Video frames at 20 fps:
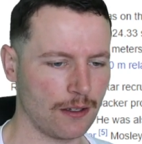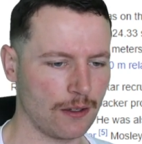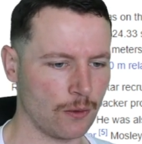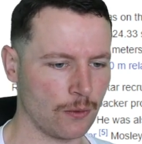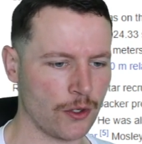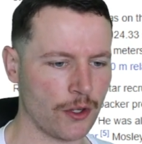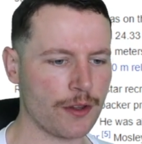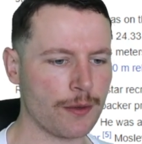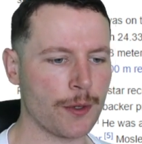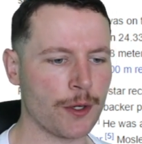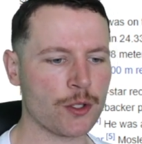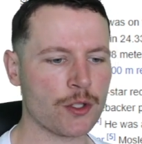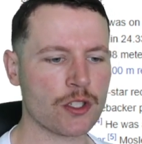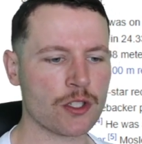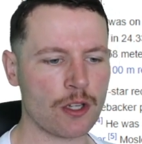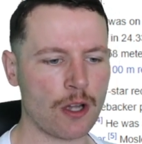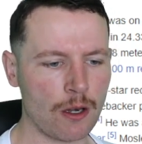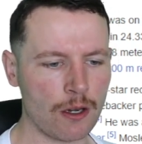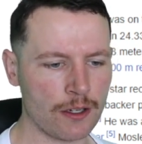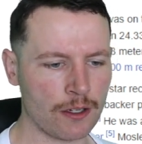or not the most
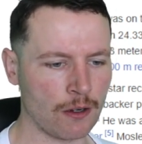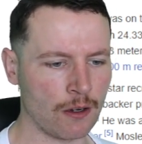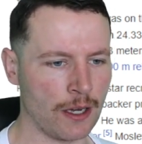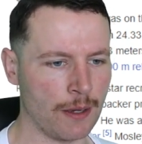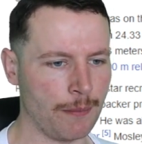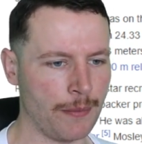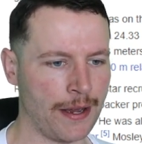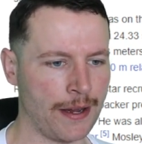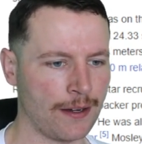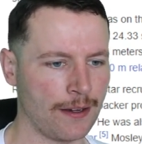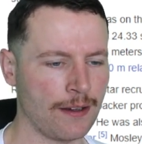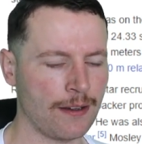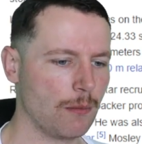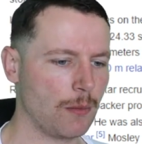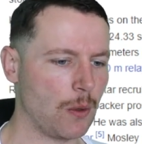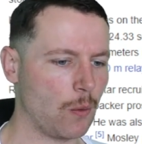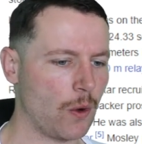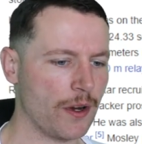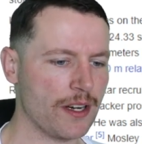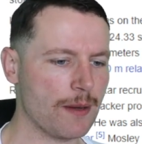solid linebacker,
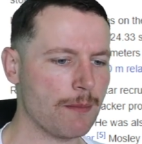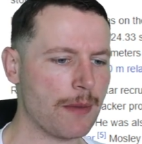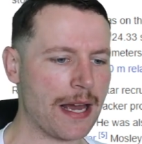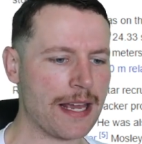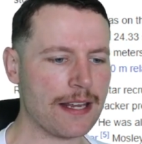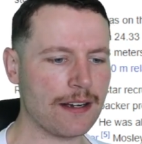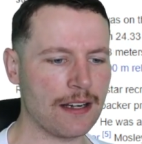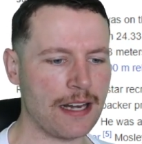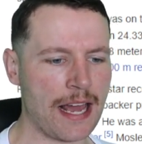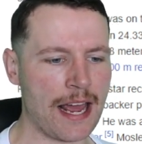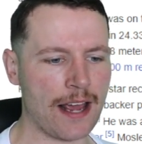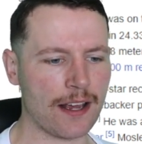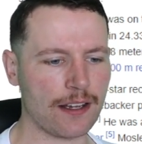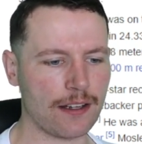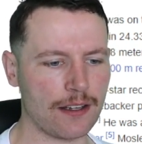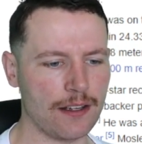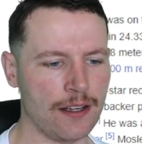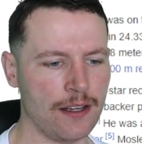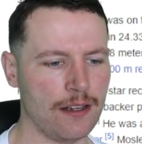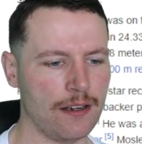but what he may
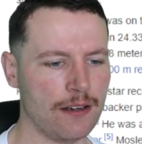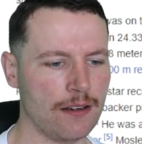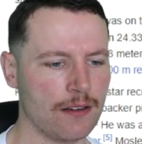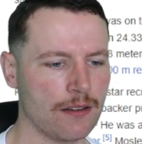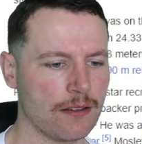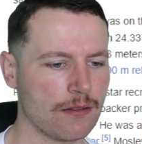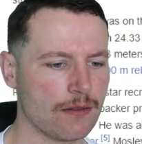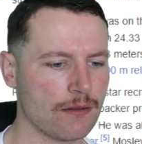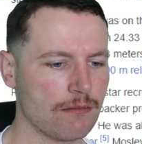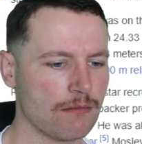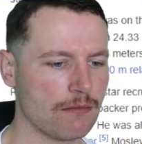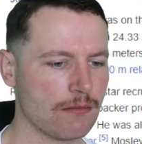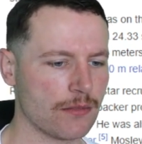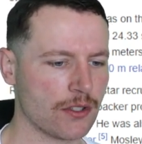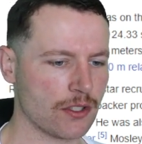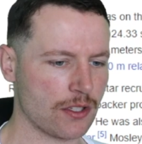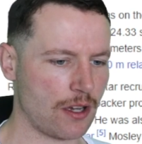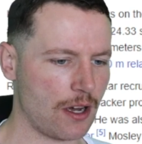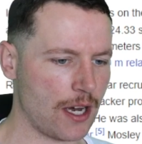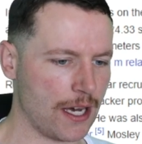lack in
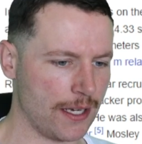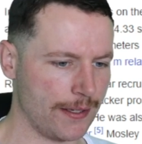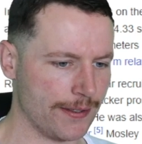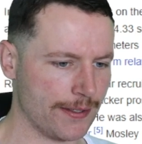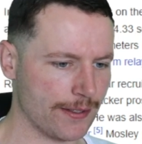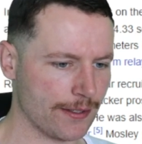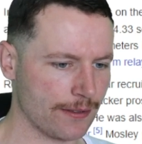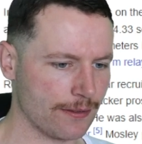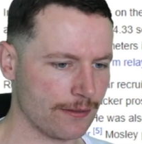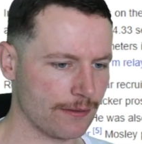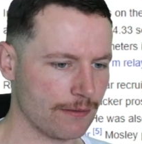size